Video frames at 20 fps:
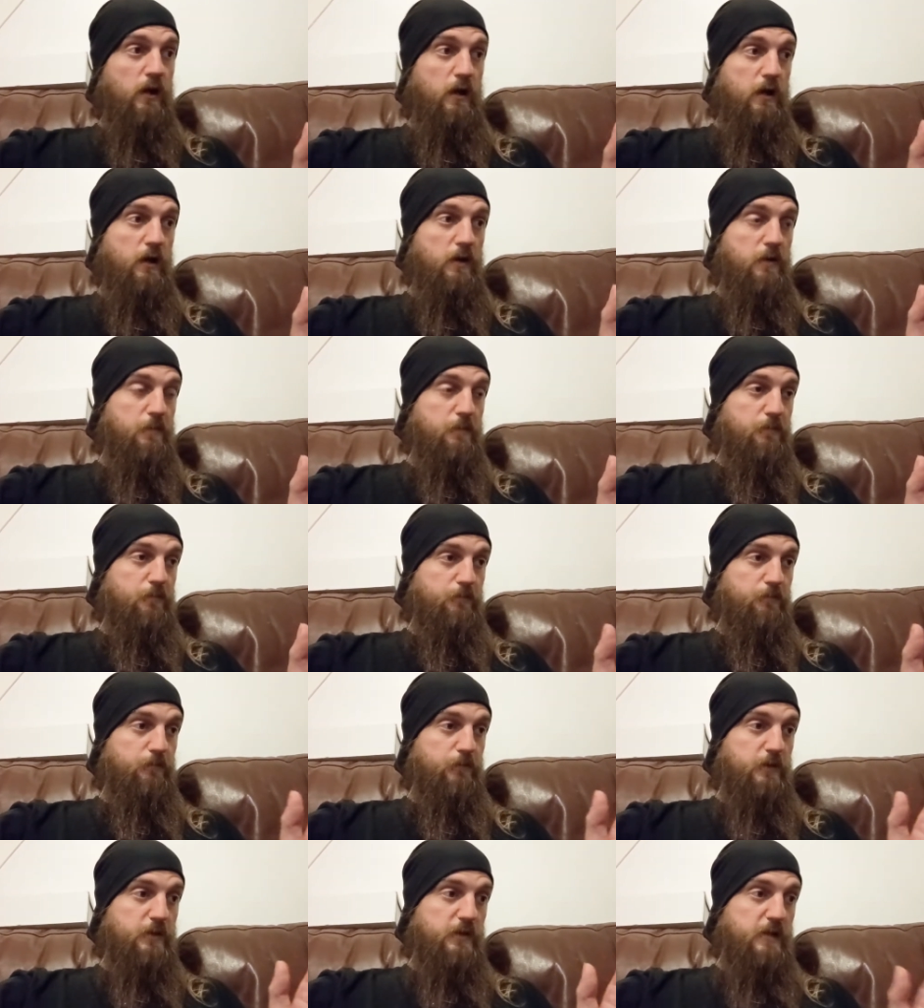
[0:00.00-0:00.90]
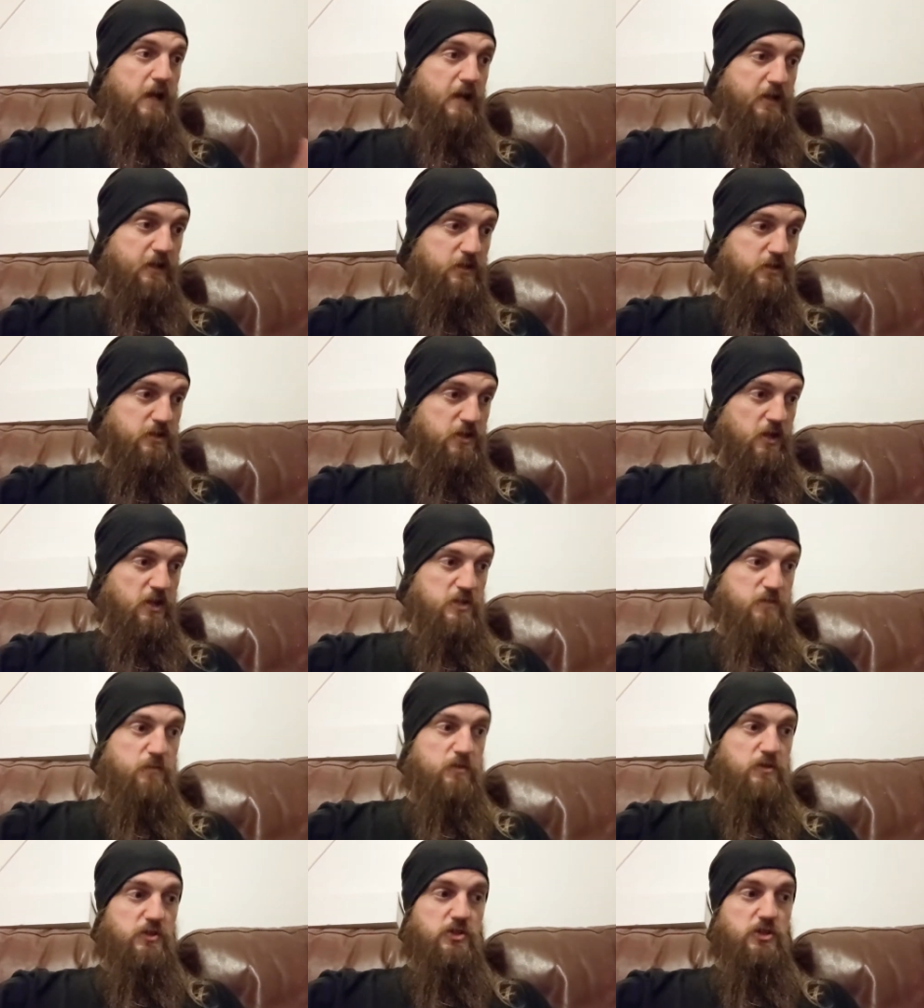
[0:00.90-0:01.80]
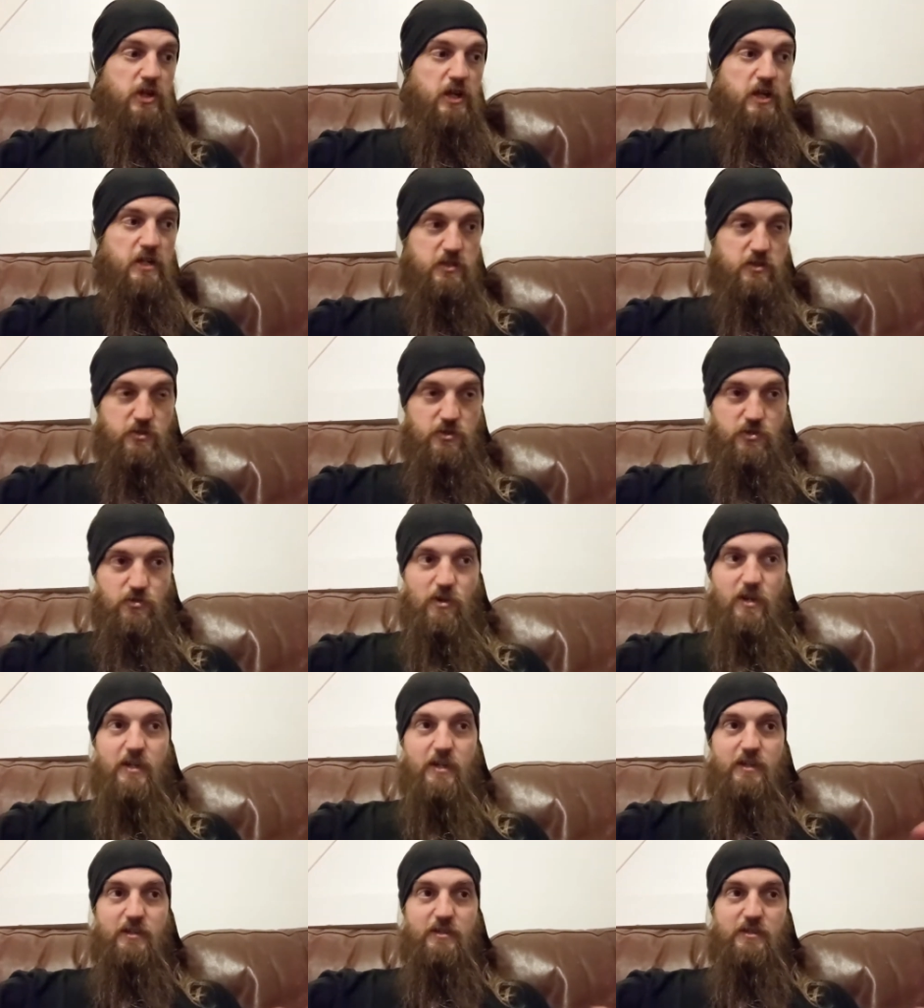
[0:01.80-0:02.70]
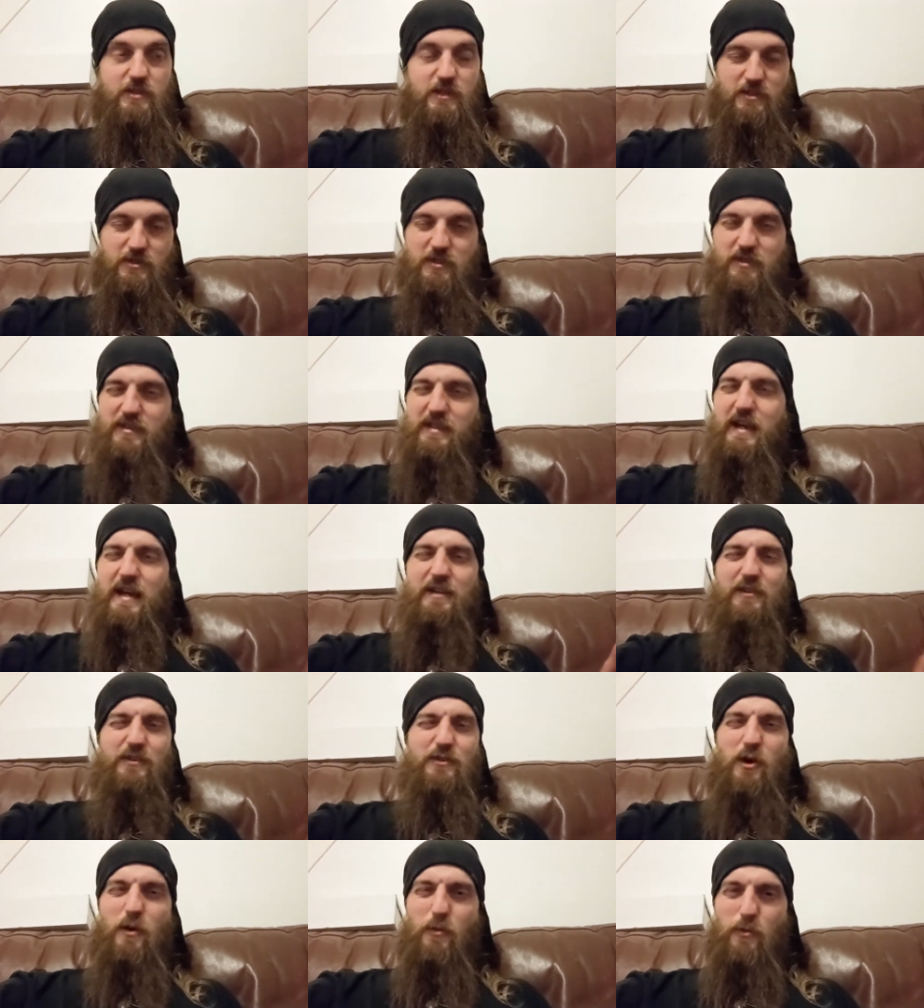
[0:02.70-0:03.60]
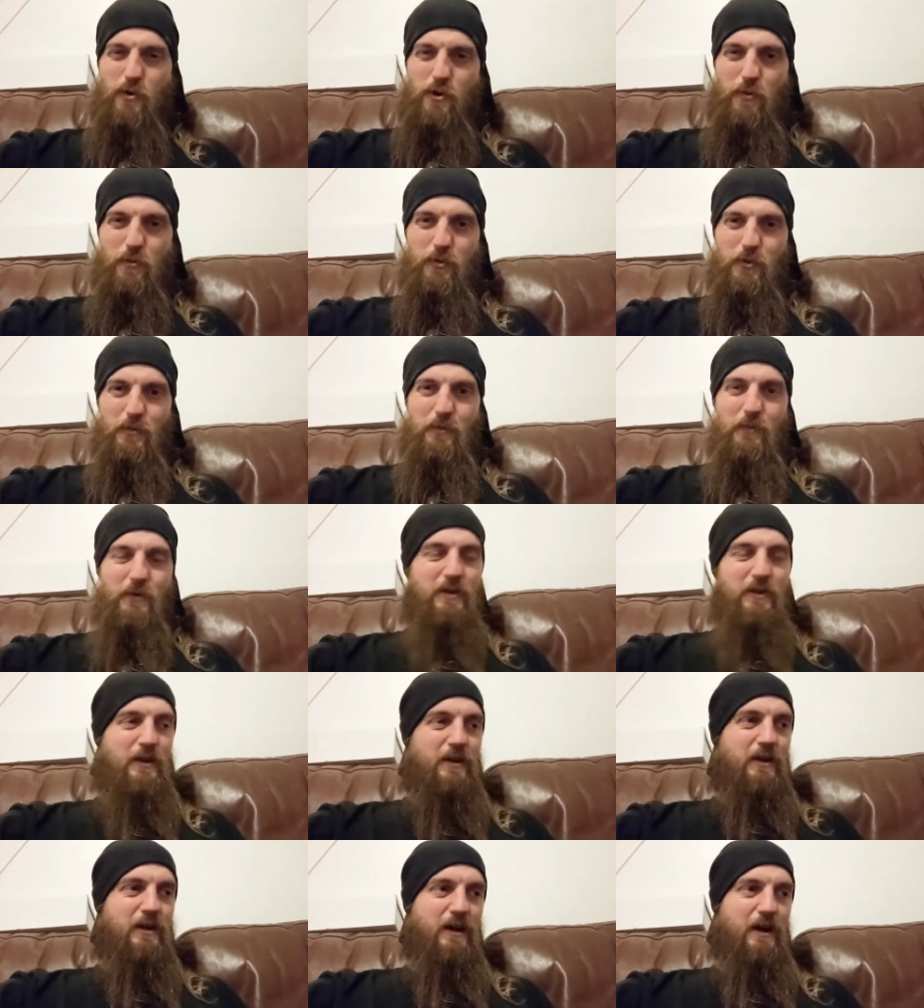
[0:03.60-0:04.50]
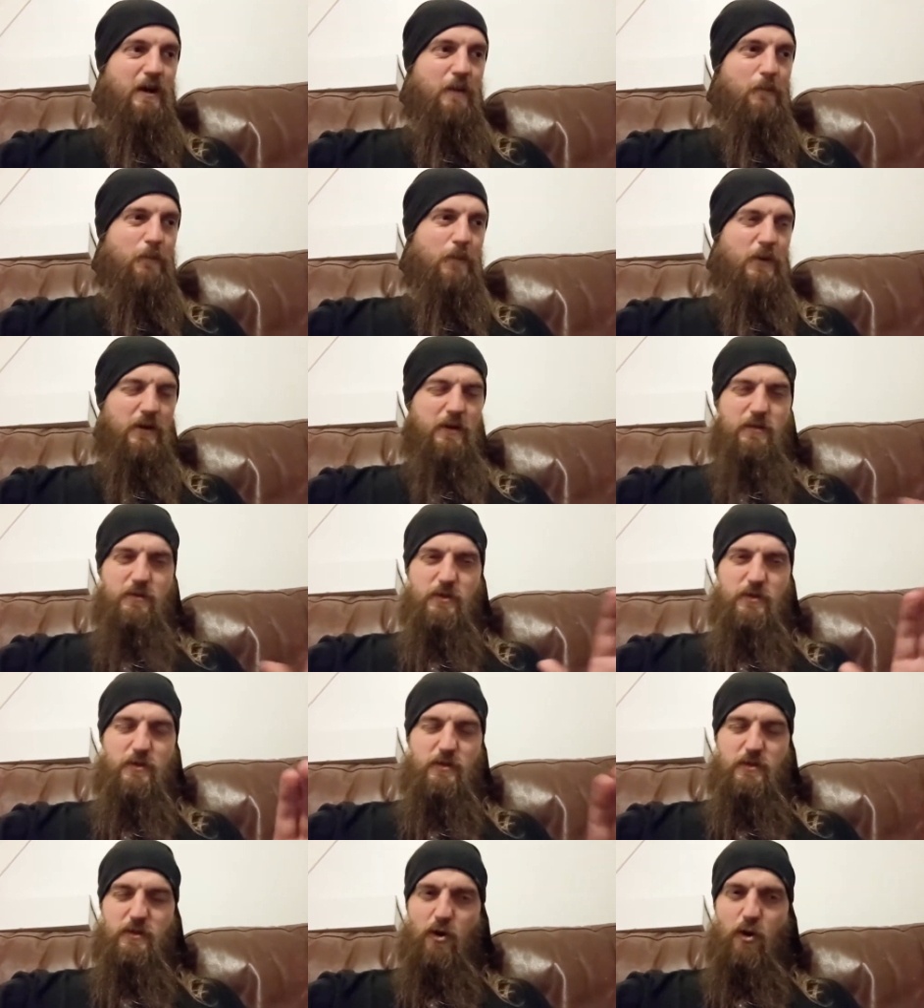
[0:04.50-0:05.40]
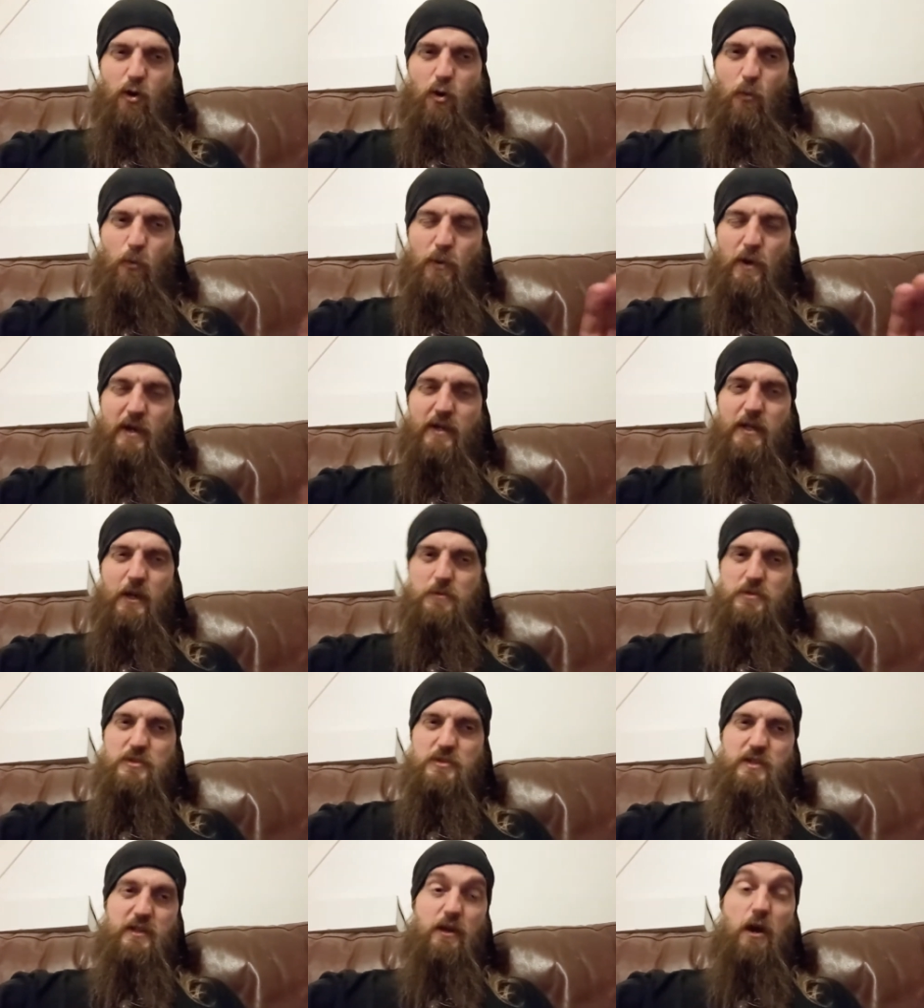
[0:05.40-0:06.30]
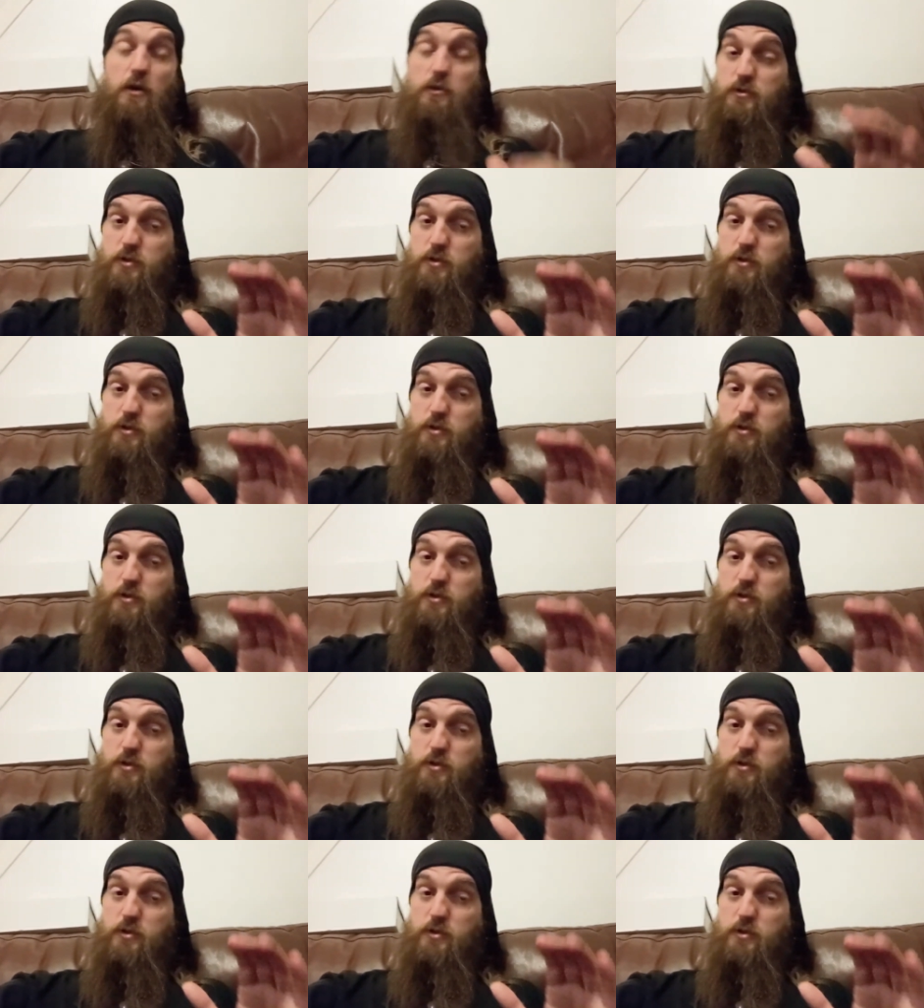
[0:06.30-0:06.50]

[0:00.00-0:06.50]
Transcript: Um, neck adjustments, changing strings, things like that, not a problem. Um, but the, the whole pickups thing,